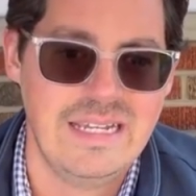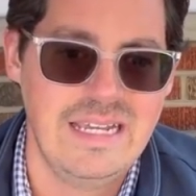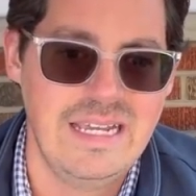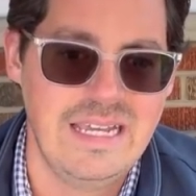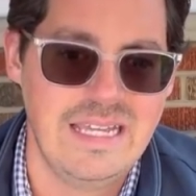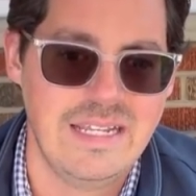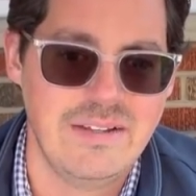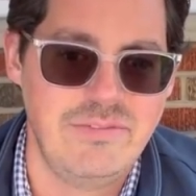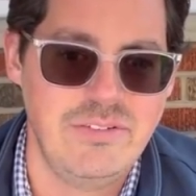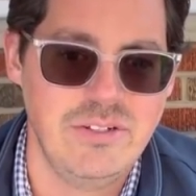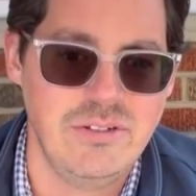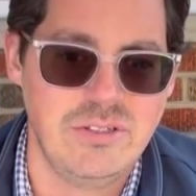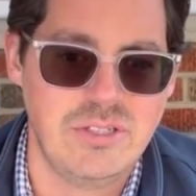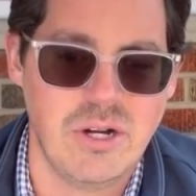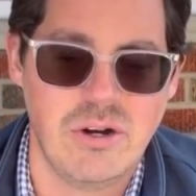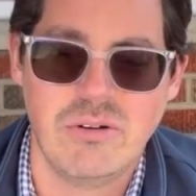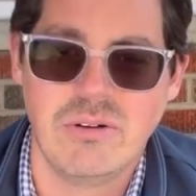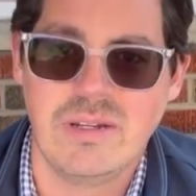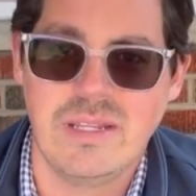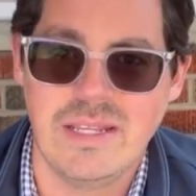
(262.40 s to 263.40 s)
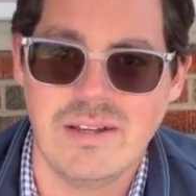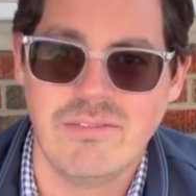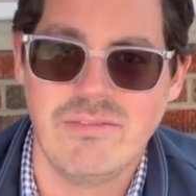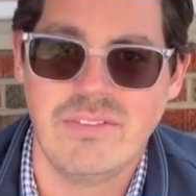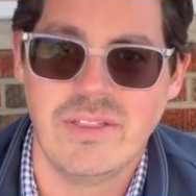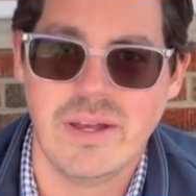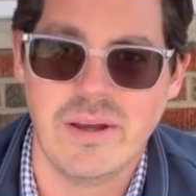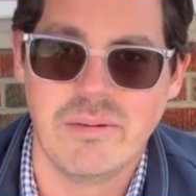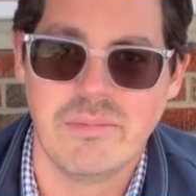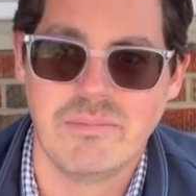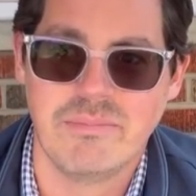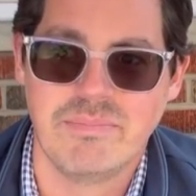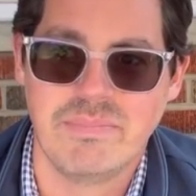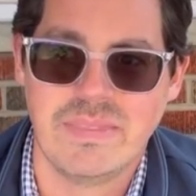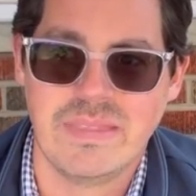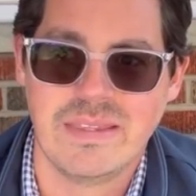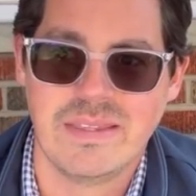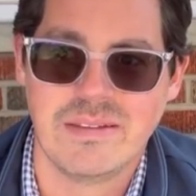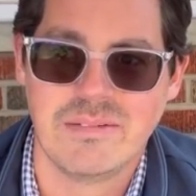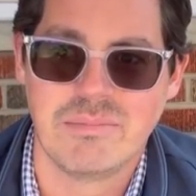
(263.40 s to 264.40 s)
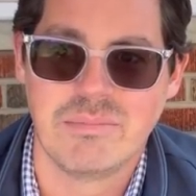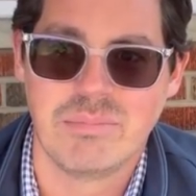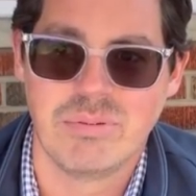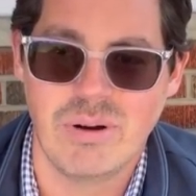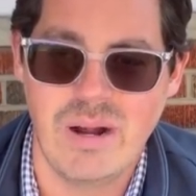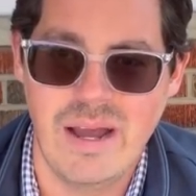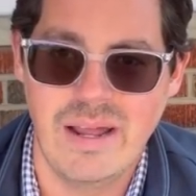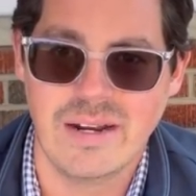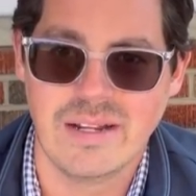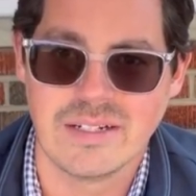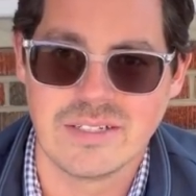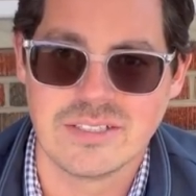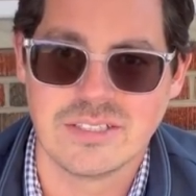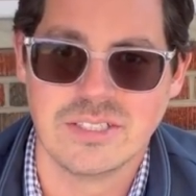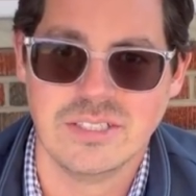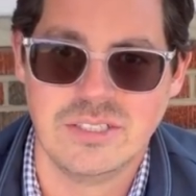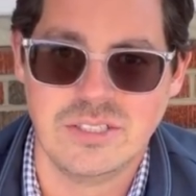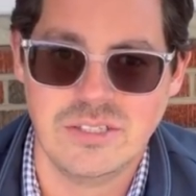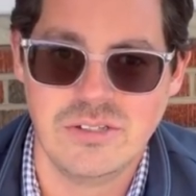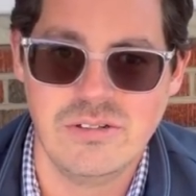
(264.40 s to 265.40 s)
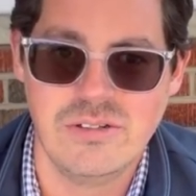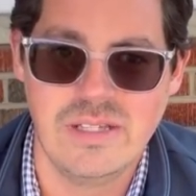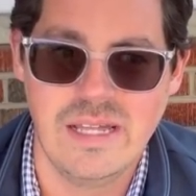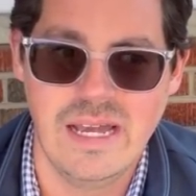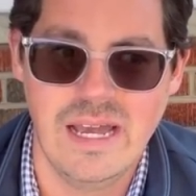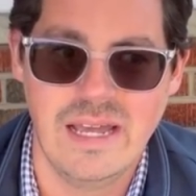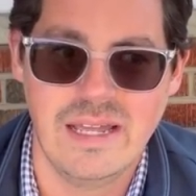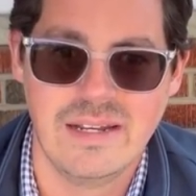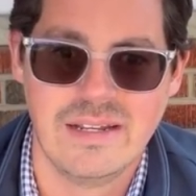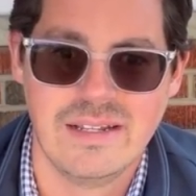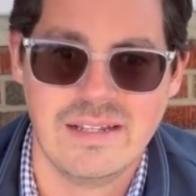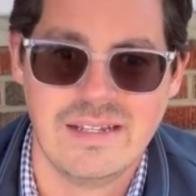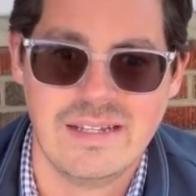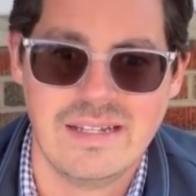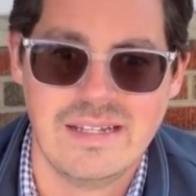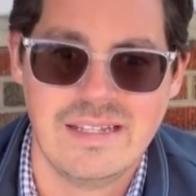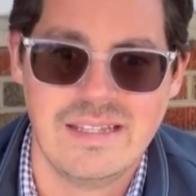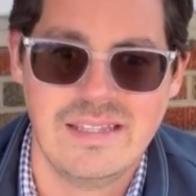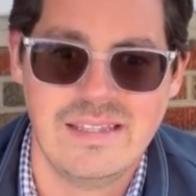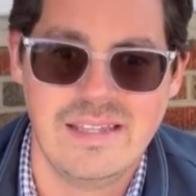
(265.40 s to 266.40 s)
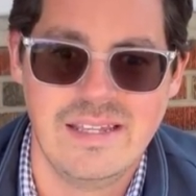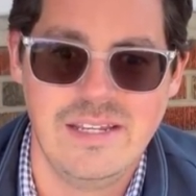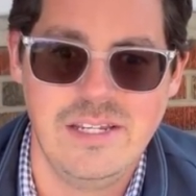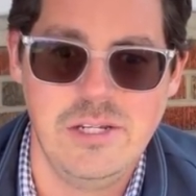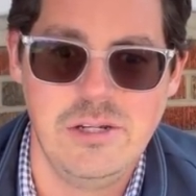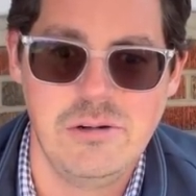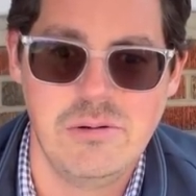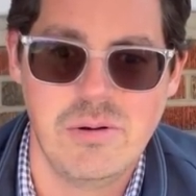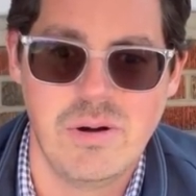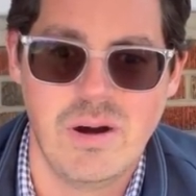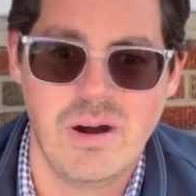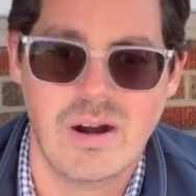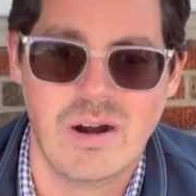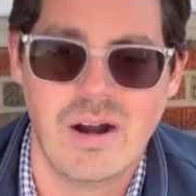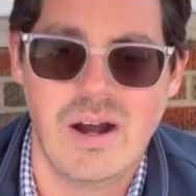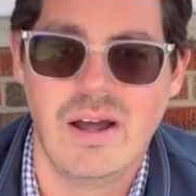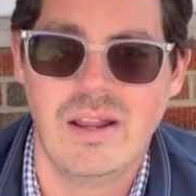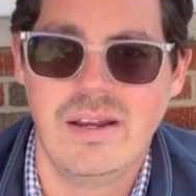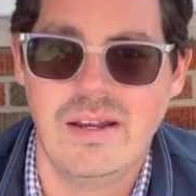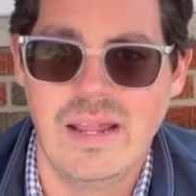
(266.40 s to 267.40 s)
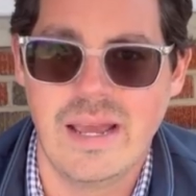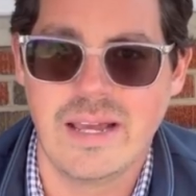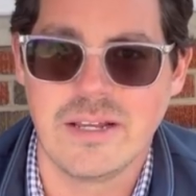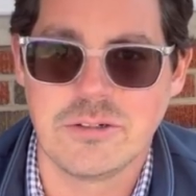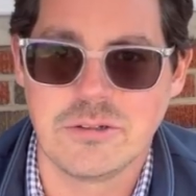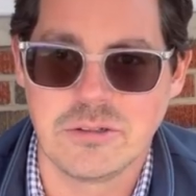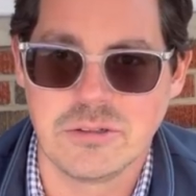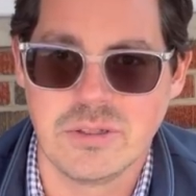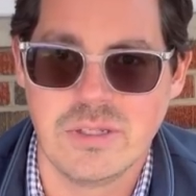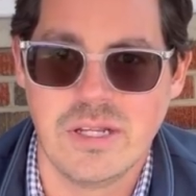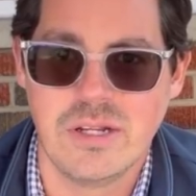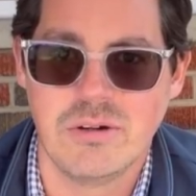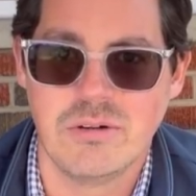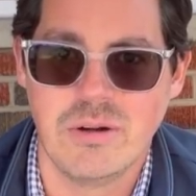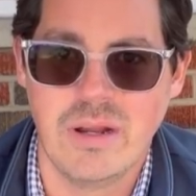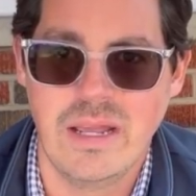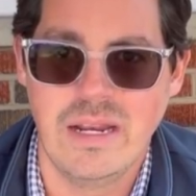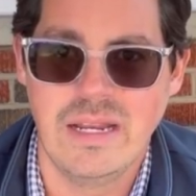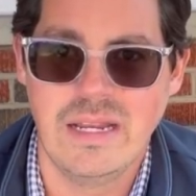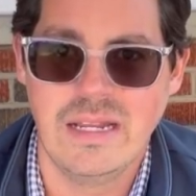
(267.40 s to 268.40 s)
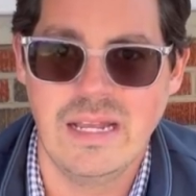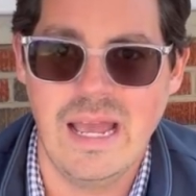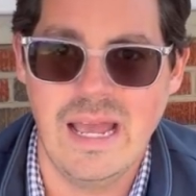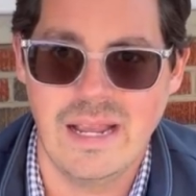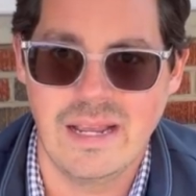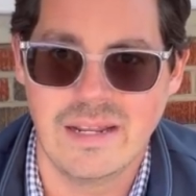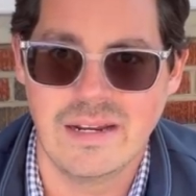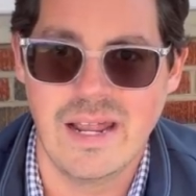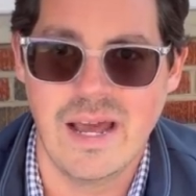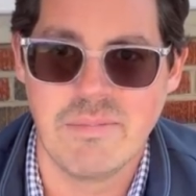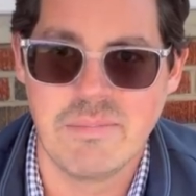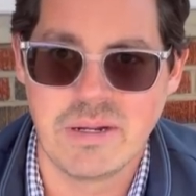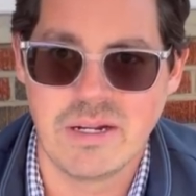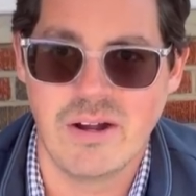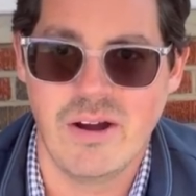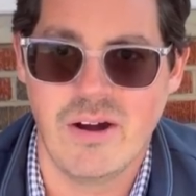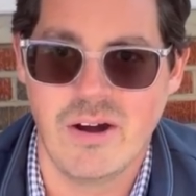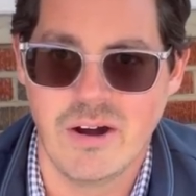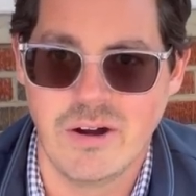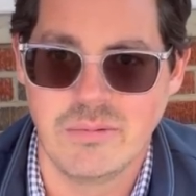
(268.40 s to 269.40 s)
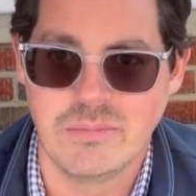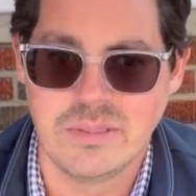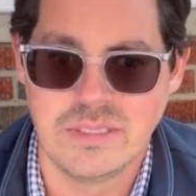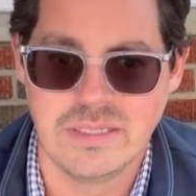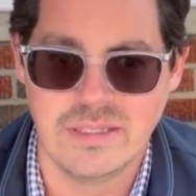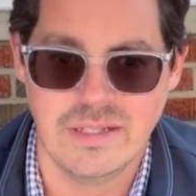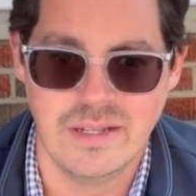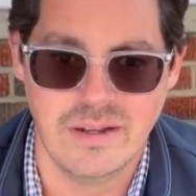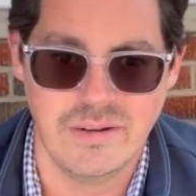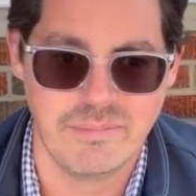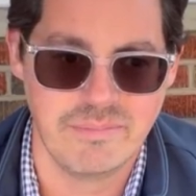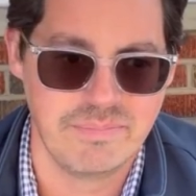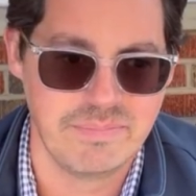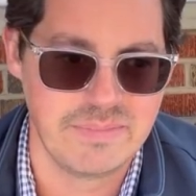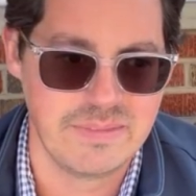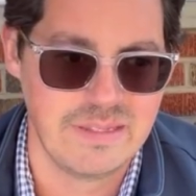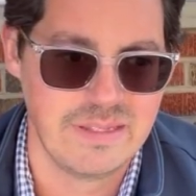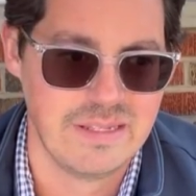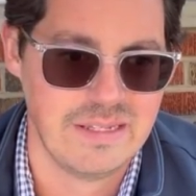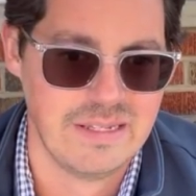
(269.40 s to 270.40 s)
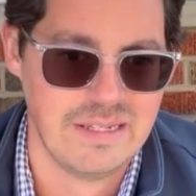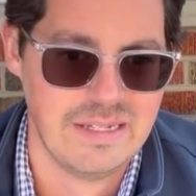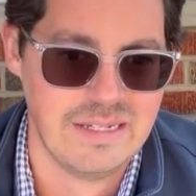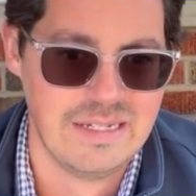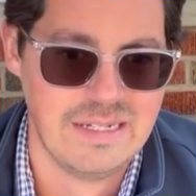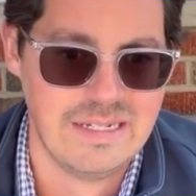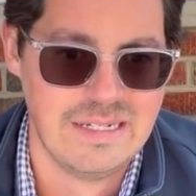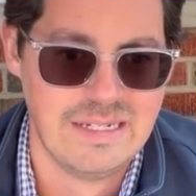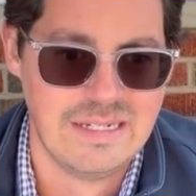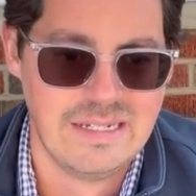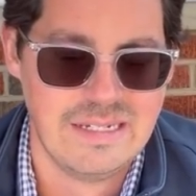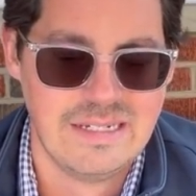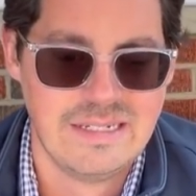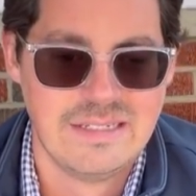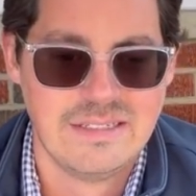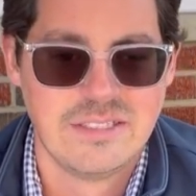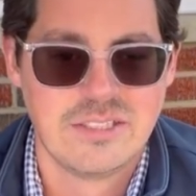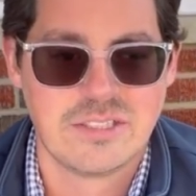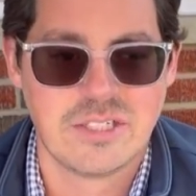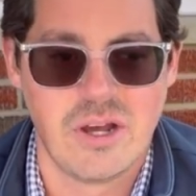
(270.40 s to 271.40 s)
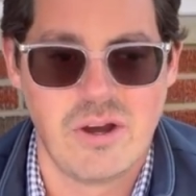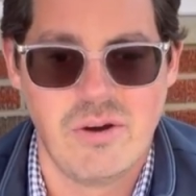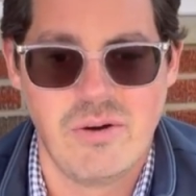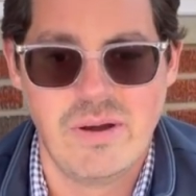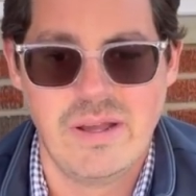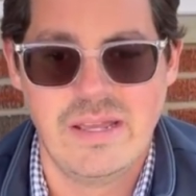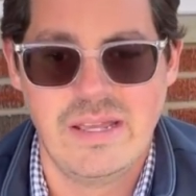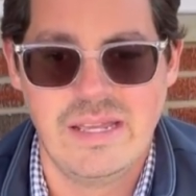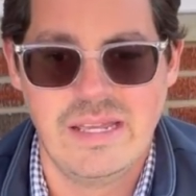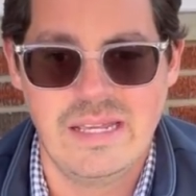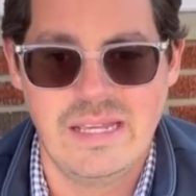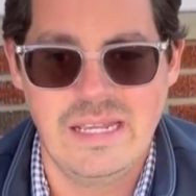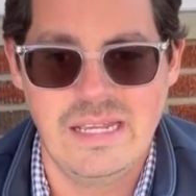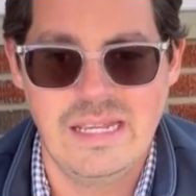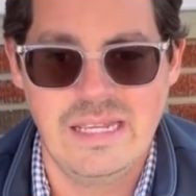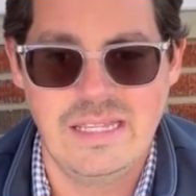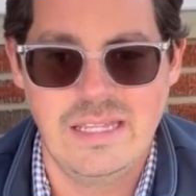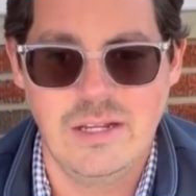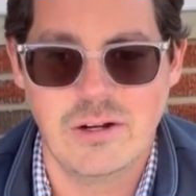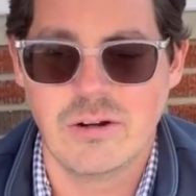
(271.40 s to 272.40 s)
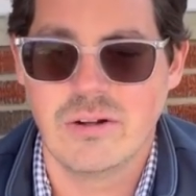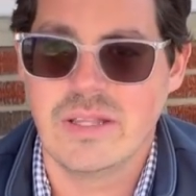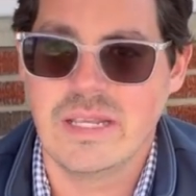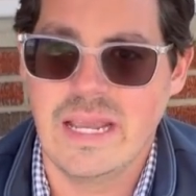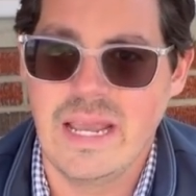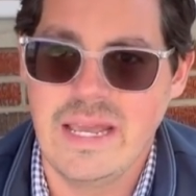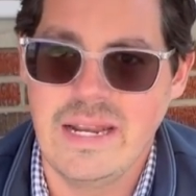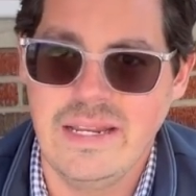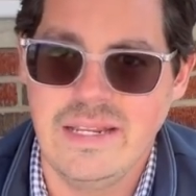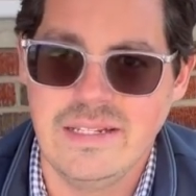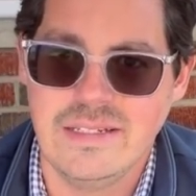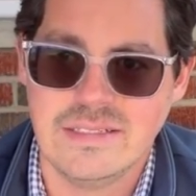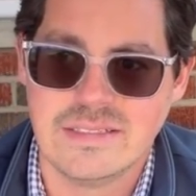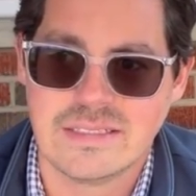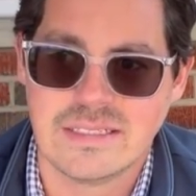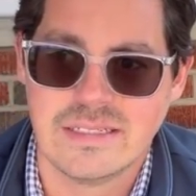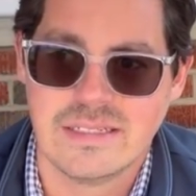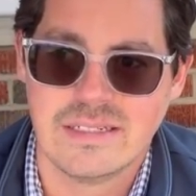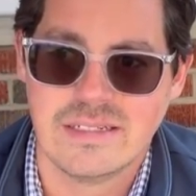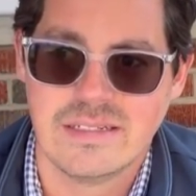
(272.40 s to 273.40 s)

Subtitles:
And if you don't give them products to do that, then you are unnaturally creating economic harm to them. So in the early 80s,